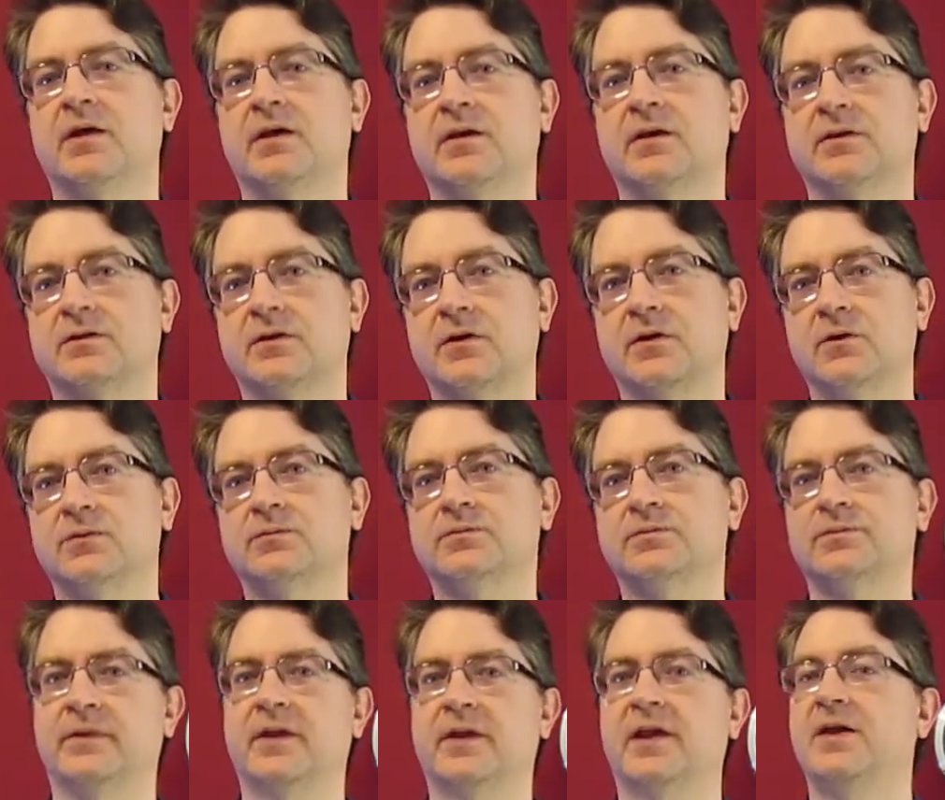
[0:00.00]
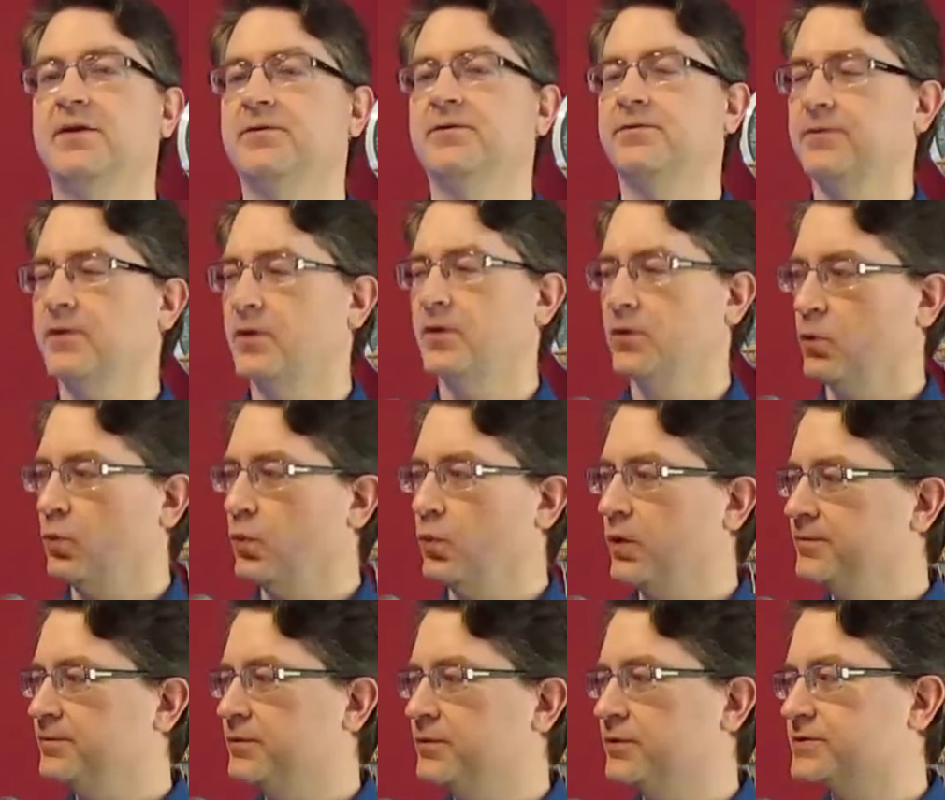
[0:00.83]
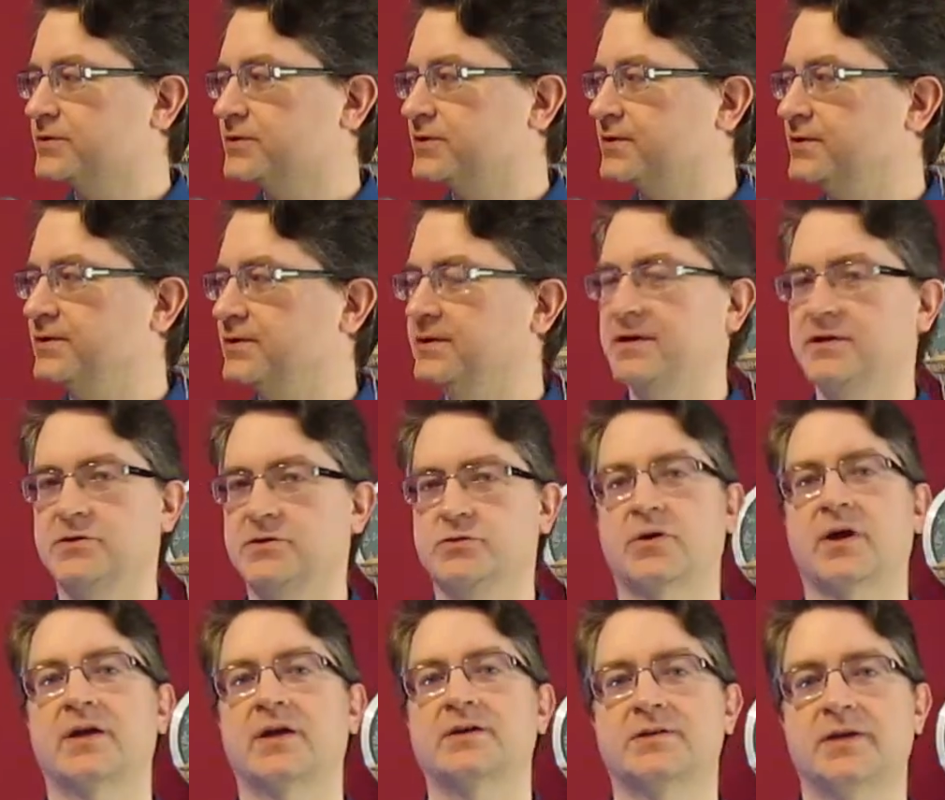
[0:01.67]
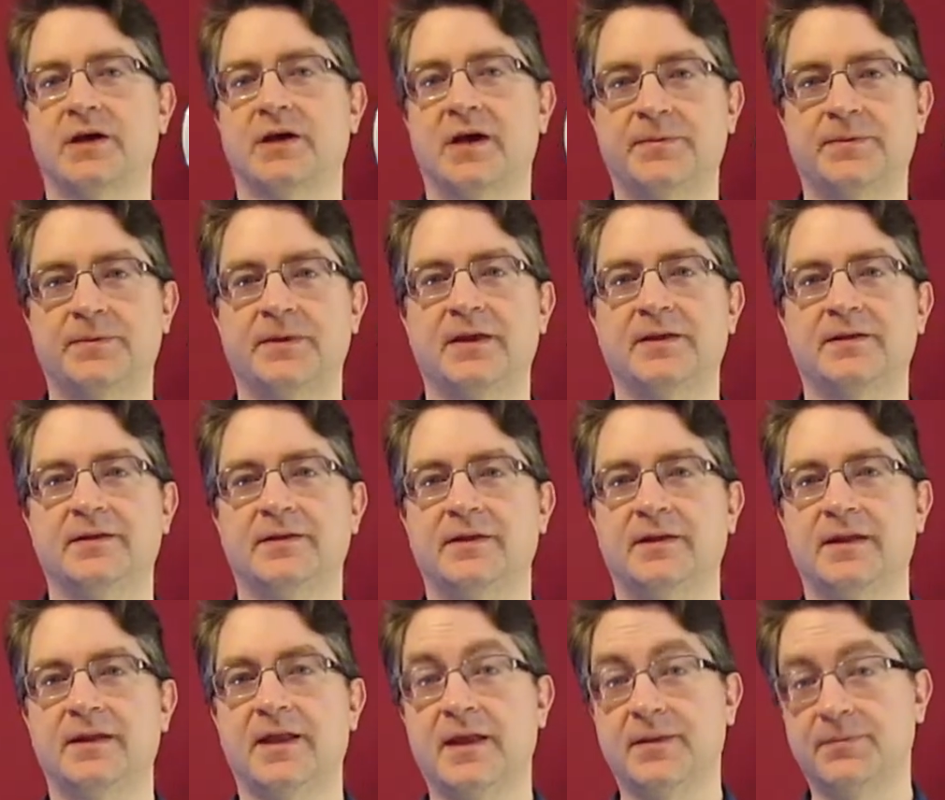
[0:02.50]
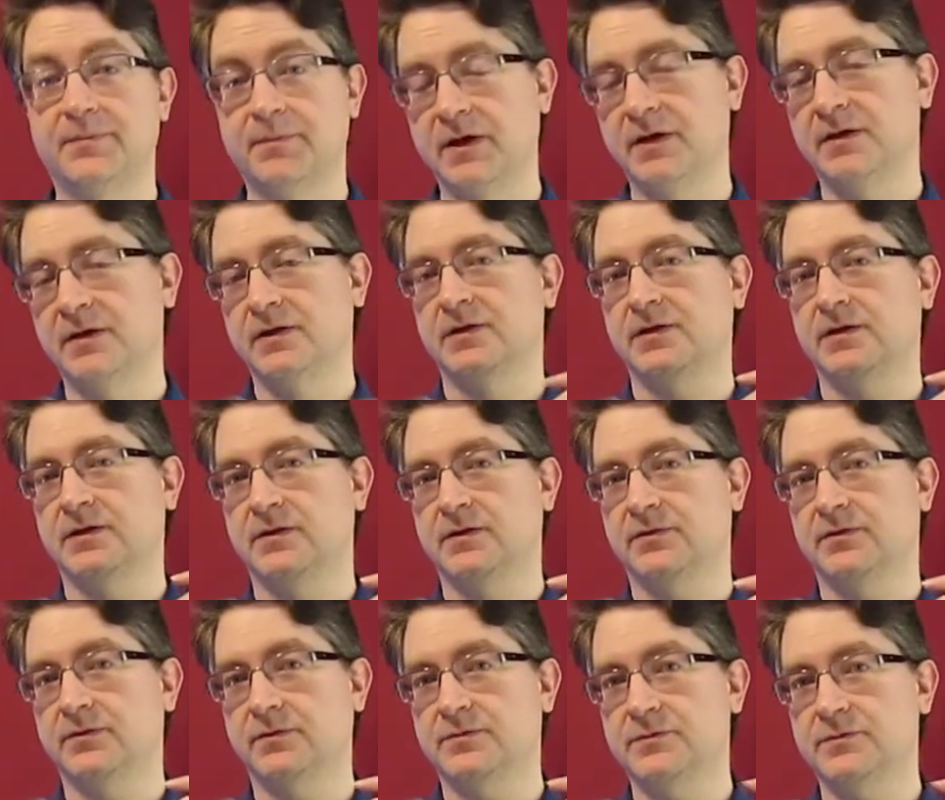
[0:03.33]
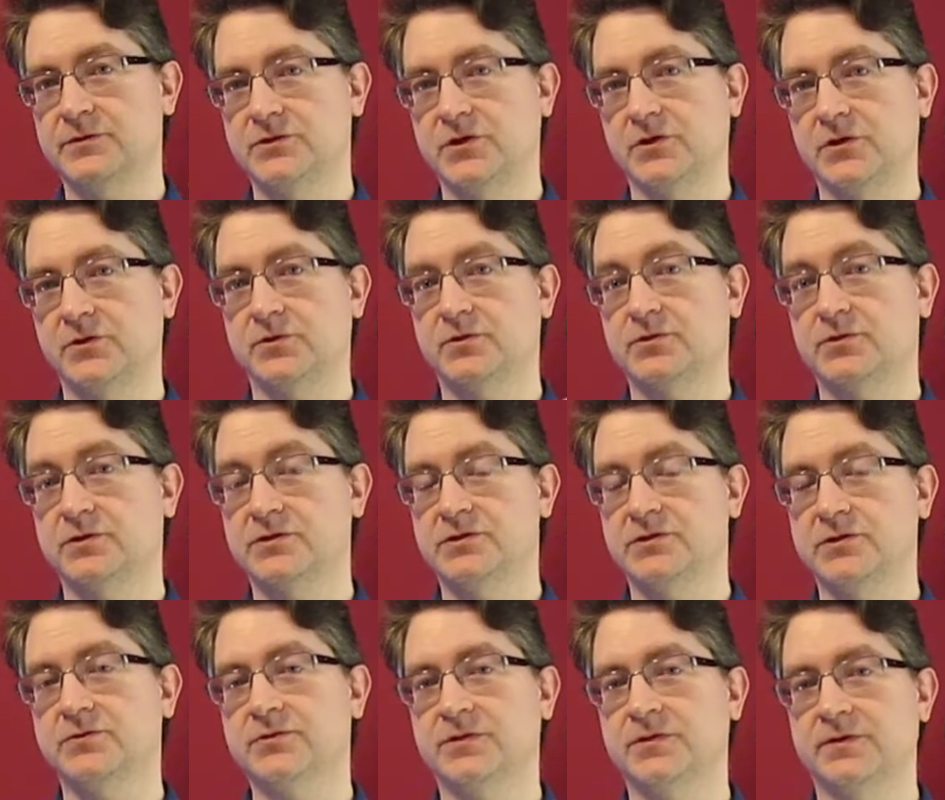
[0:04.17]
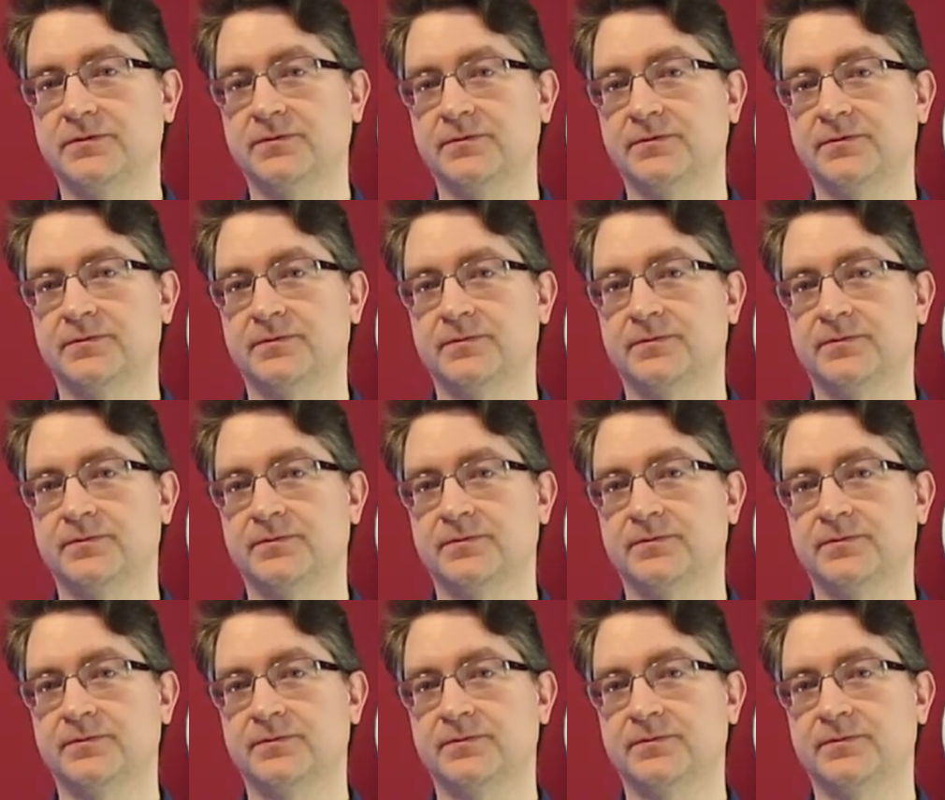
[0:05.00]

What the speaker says: So if one person is trying to update the name from Joe to Joseph,